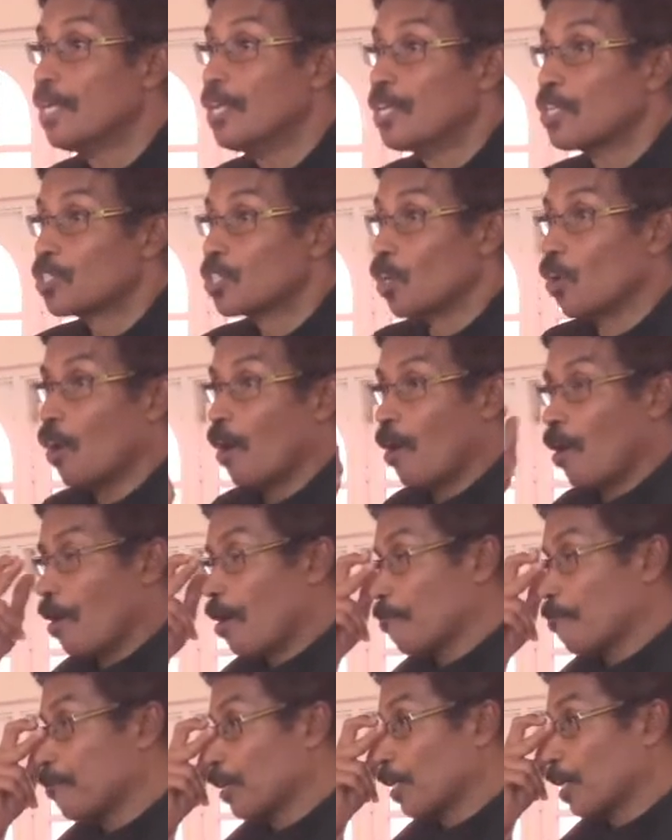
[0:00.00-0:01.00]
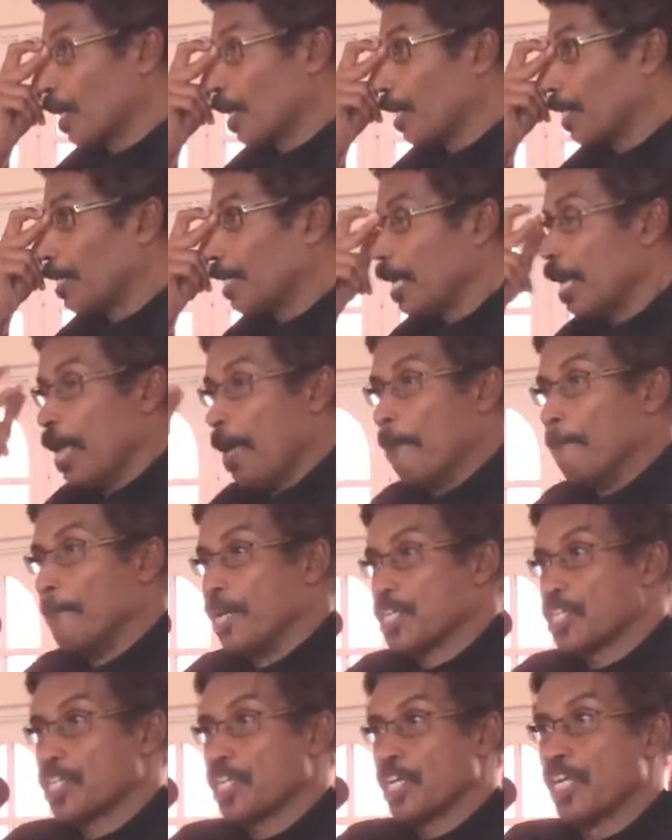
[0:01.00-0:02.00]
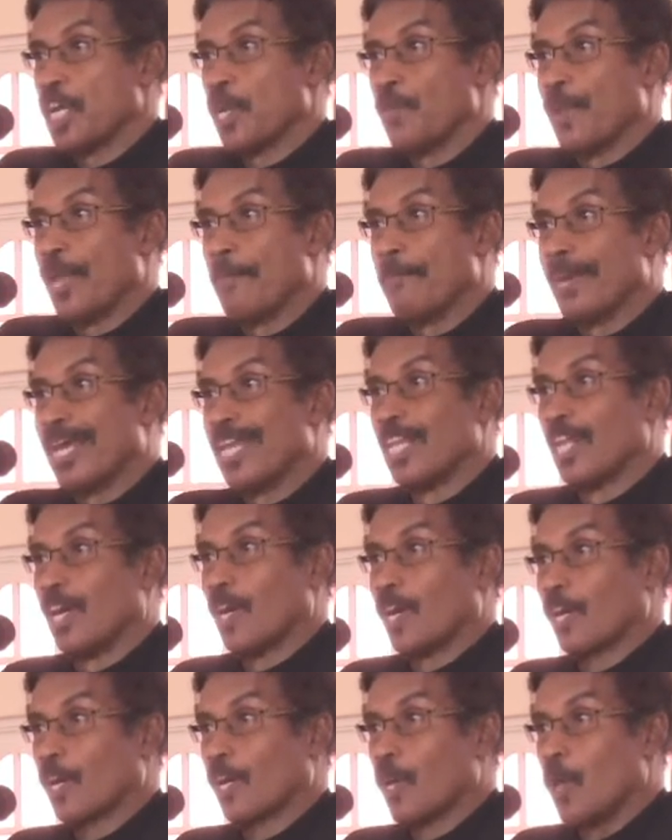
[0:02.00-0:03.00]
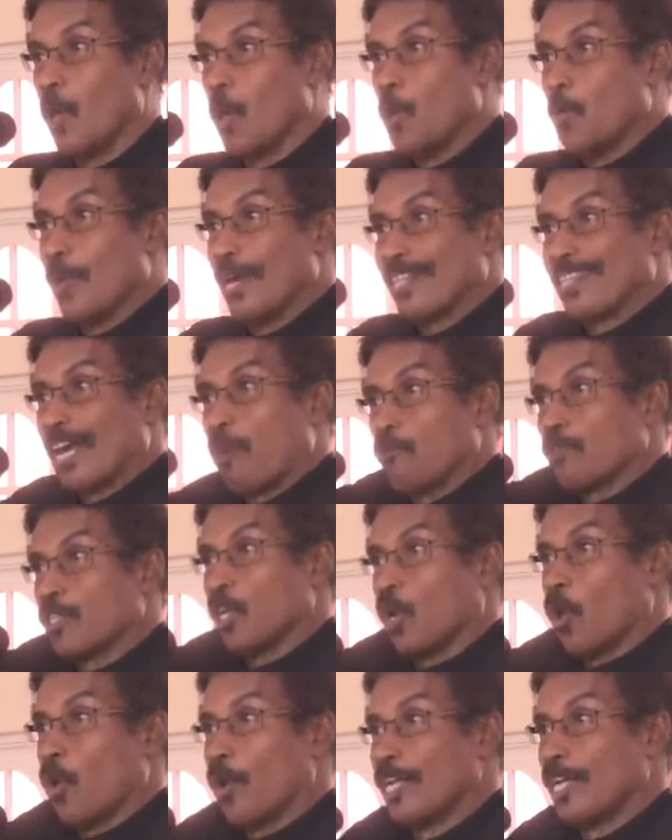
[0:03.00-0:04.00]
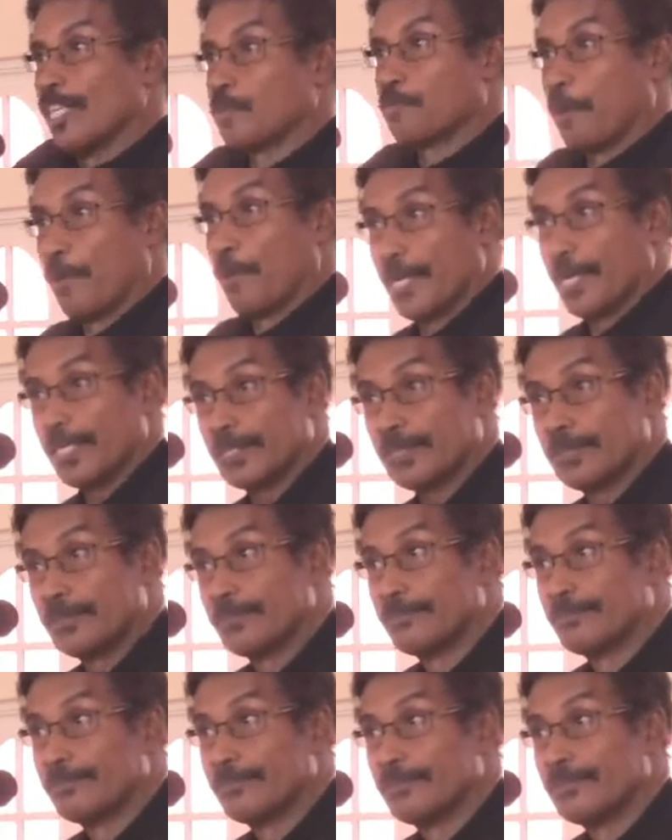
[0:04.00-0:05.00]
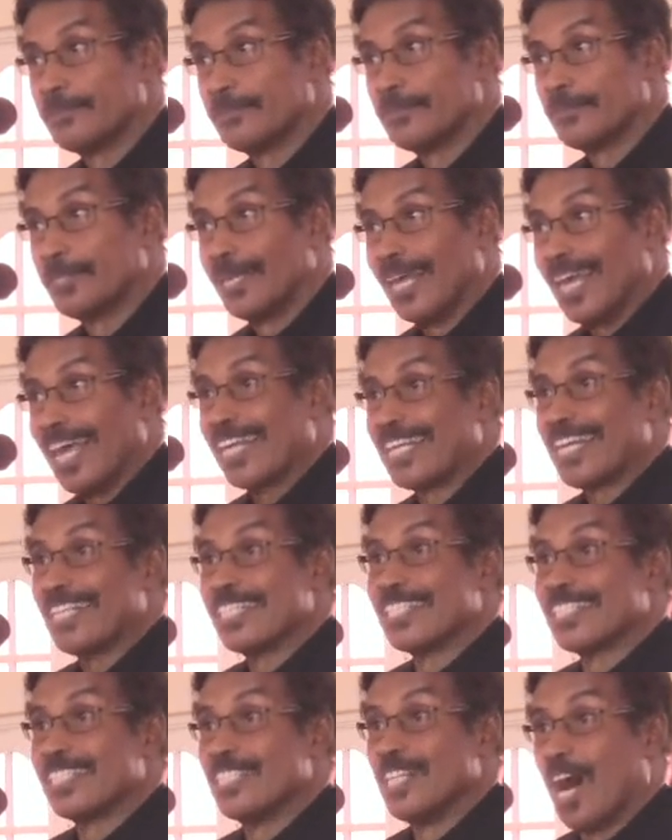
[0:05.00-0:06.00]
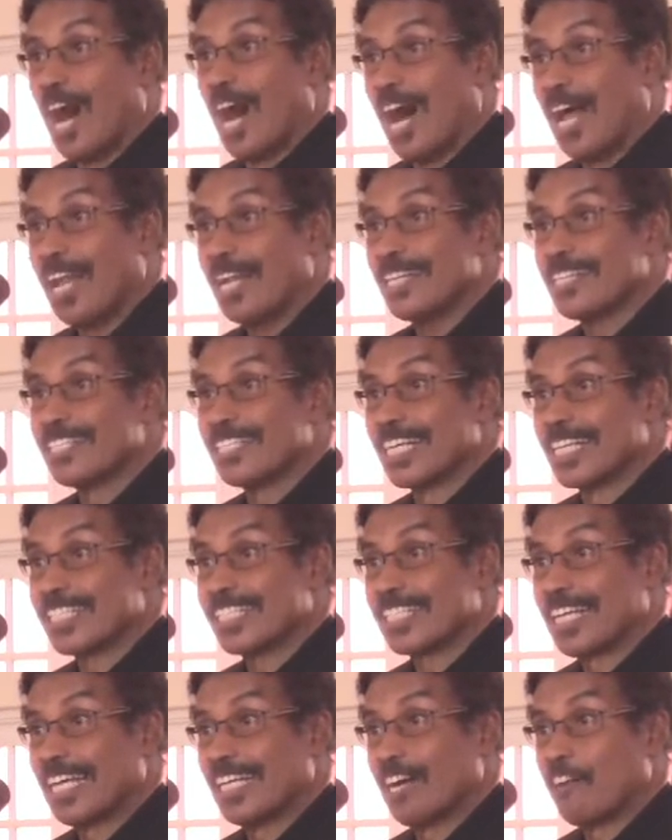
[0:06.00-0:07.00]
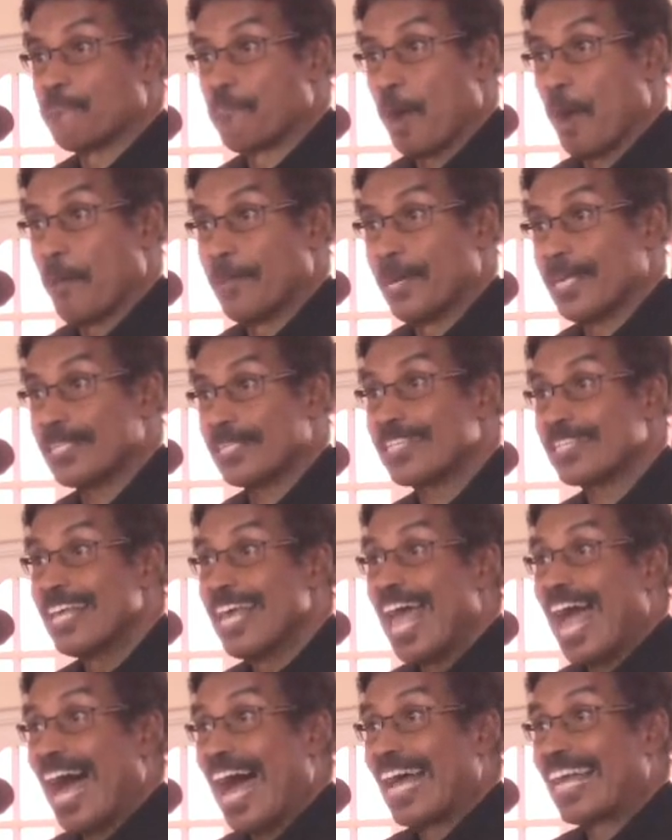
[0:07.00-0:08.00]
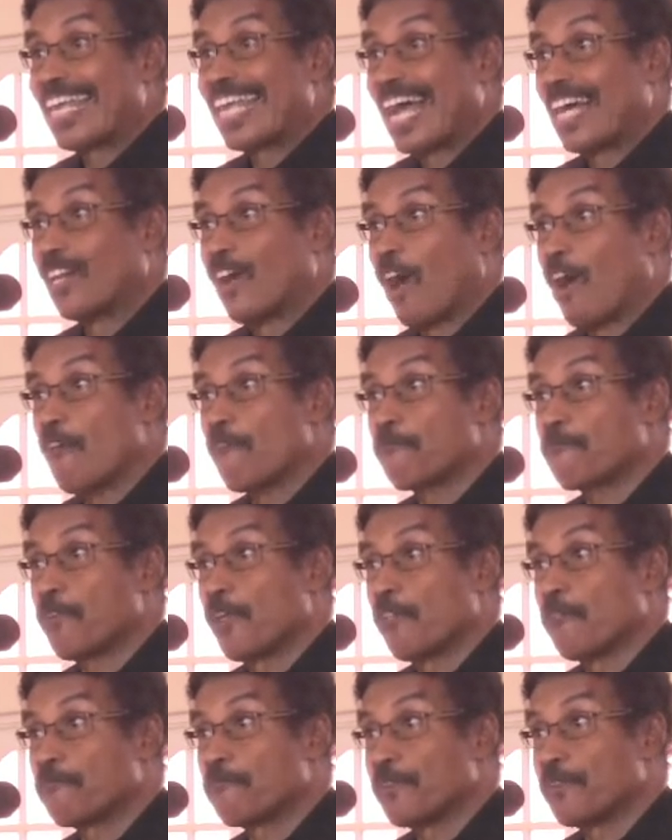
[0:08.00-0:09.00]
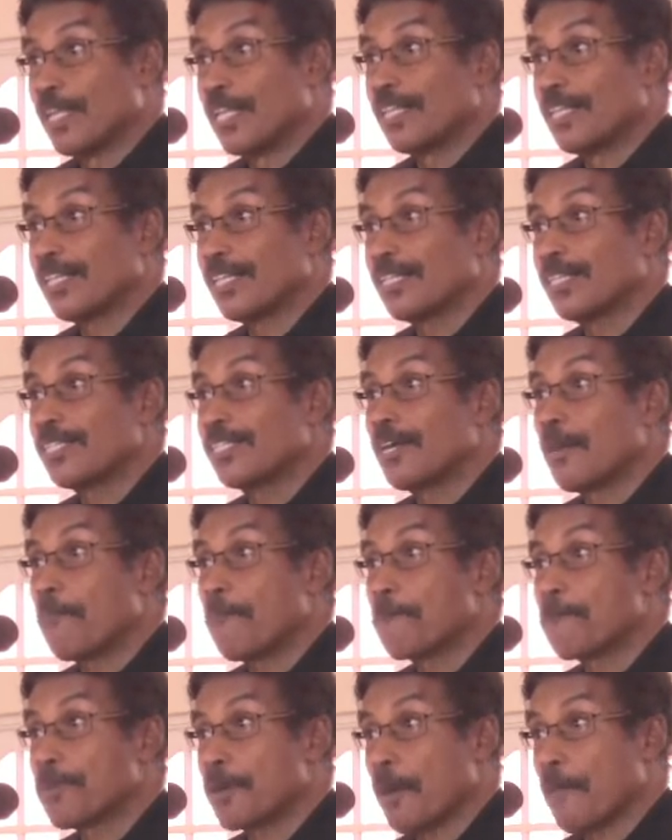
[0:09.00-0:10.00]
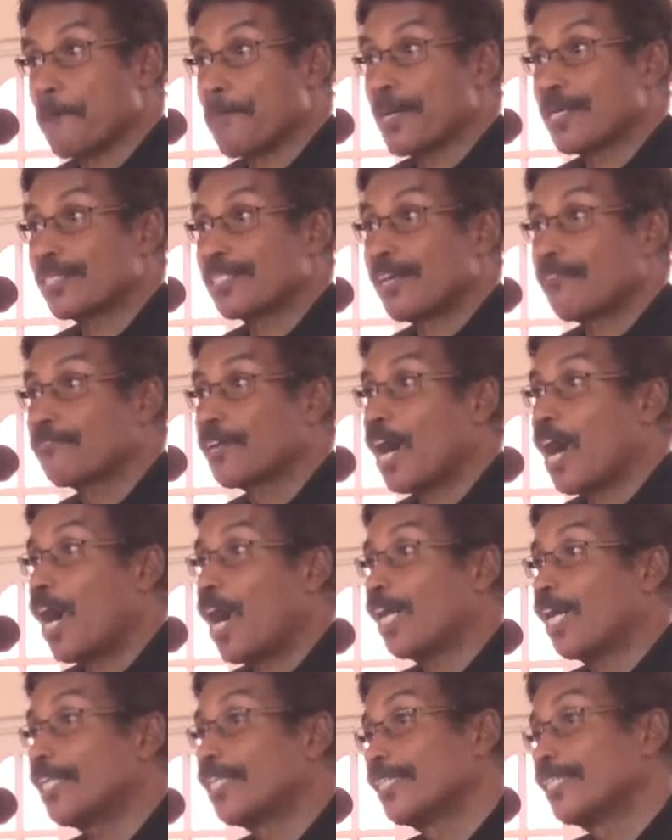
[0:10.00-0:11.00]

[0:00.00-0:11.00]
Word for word: So, however good machinery may look without the Holy Spirit, it is not the son of promise and cannot fulfill the purpose of God.